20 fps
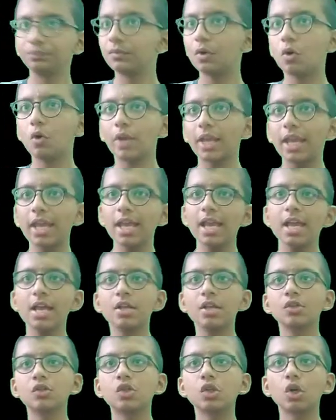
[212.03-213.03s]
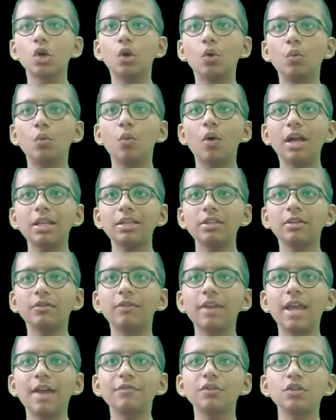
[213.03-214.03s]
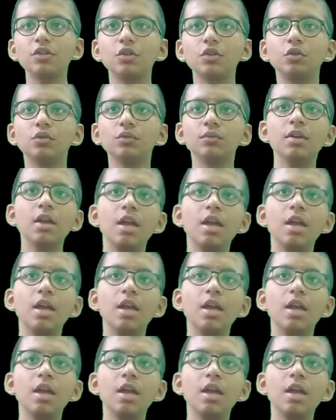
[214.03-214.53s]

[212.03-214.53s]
Okay, so what we have to do,